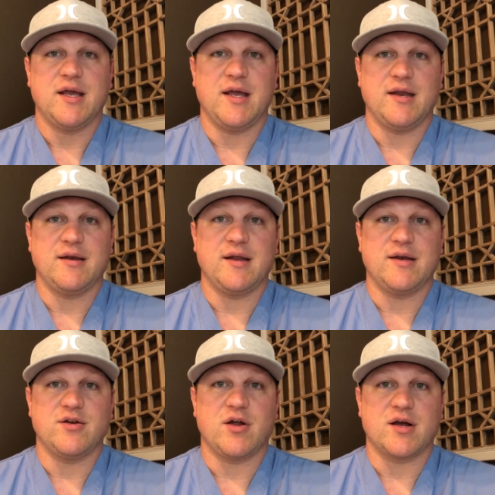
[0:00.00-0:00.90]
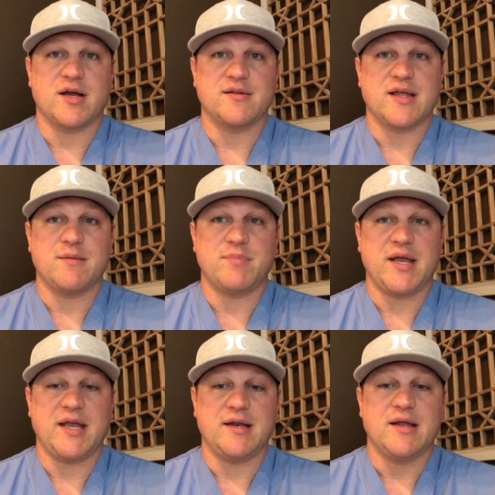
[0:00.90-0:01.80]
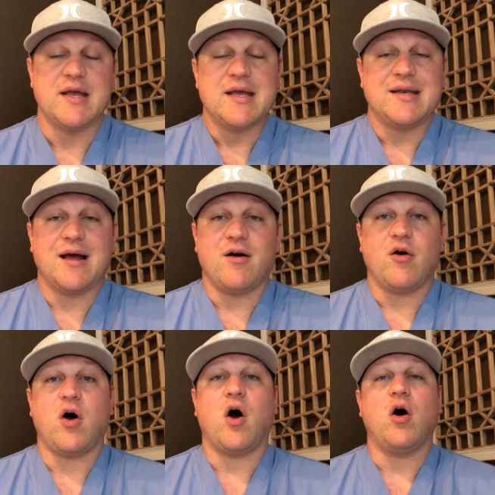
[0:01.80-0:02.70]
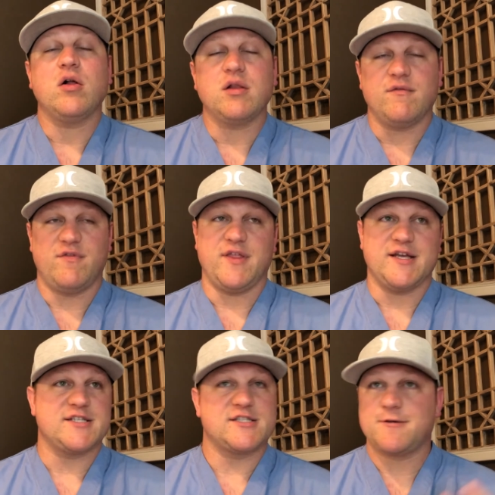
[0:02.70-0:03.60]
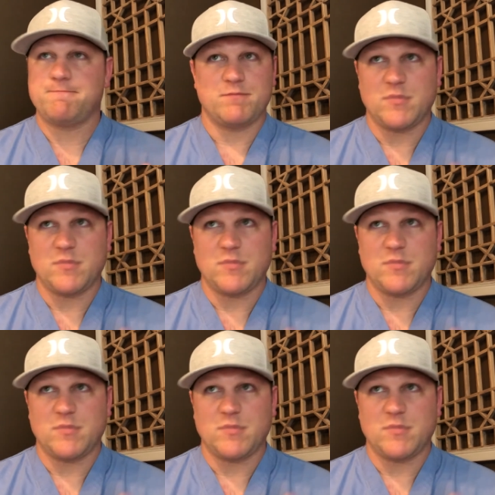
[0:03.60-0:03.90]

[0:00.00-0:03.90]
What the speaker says: and knock out that pain. Now, all of this,